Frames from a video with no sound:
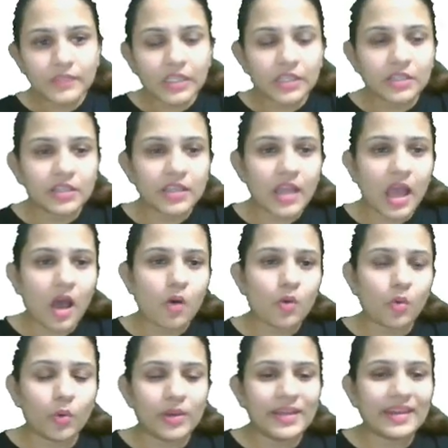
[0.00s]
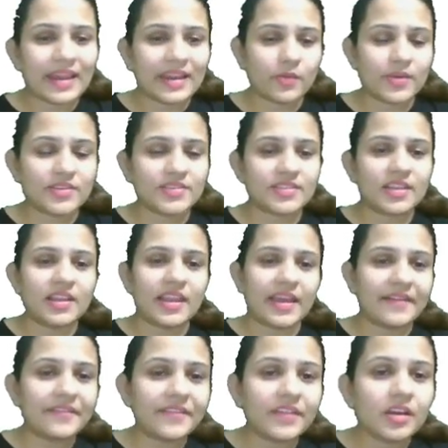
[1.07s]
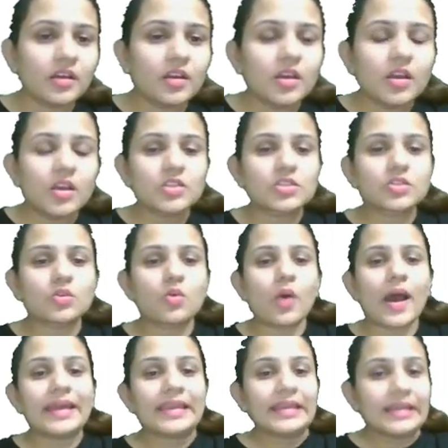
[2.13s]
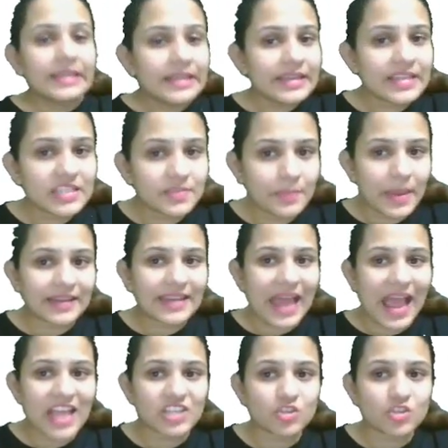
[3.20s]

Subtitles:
Now only 9 questions are left. So I really respect Dash